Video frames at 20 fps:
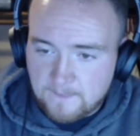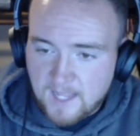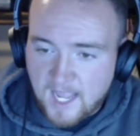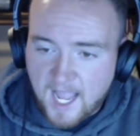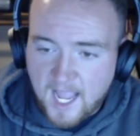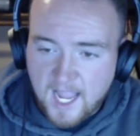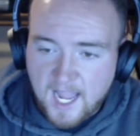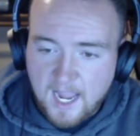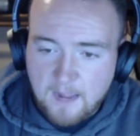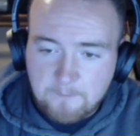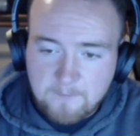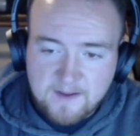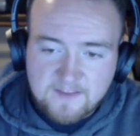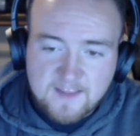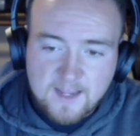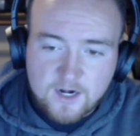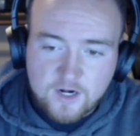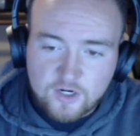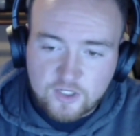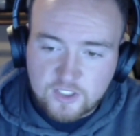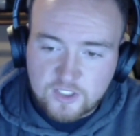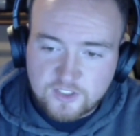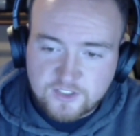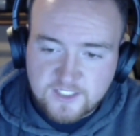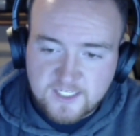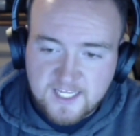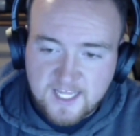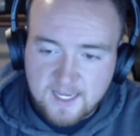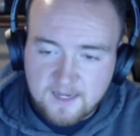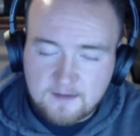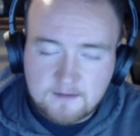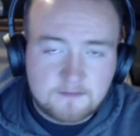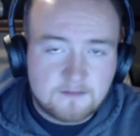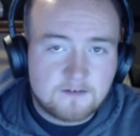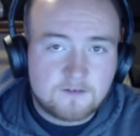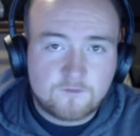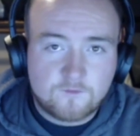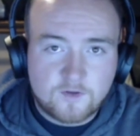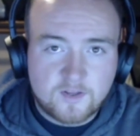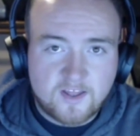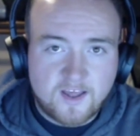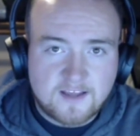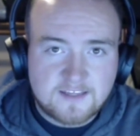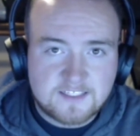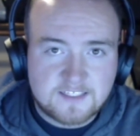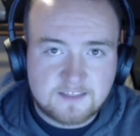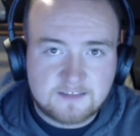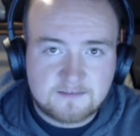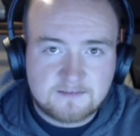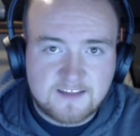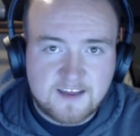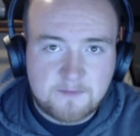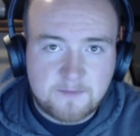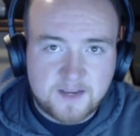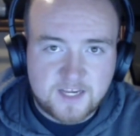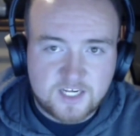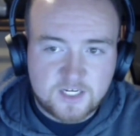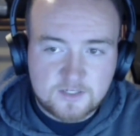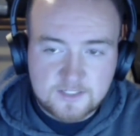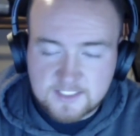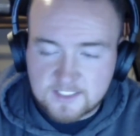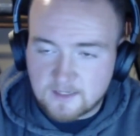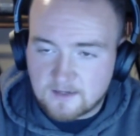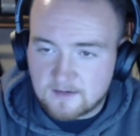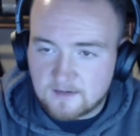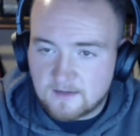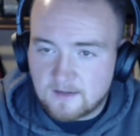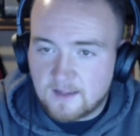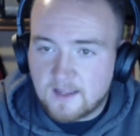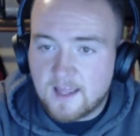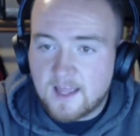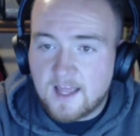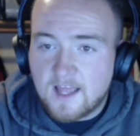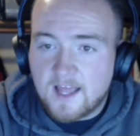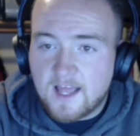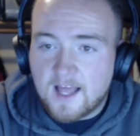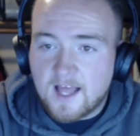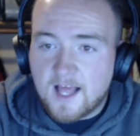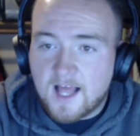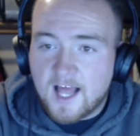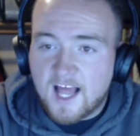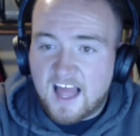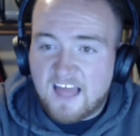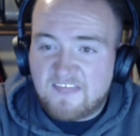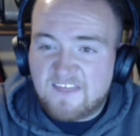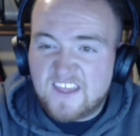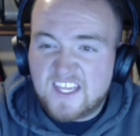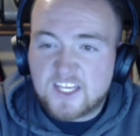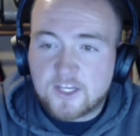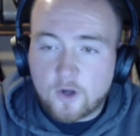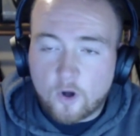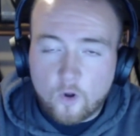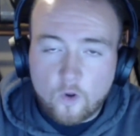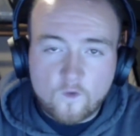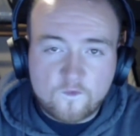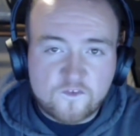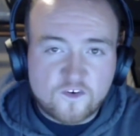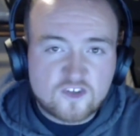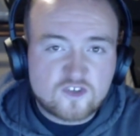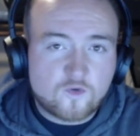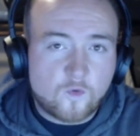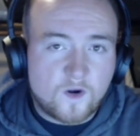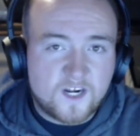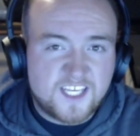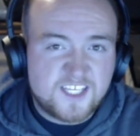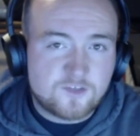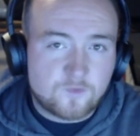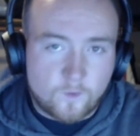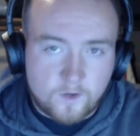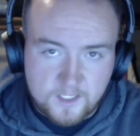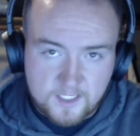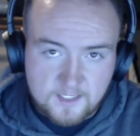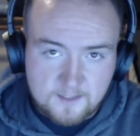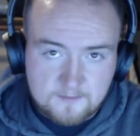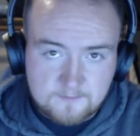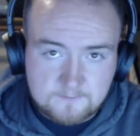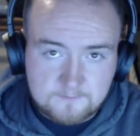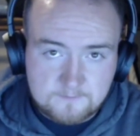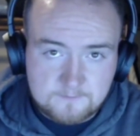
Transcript: I made that earlier today, realizing that my year is done. The goal for 2020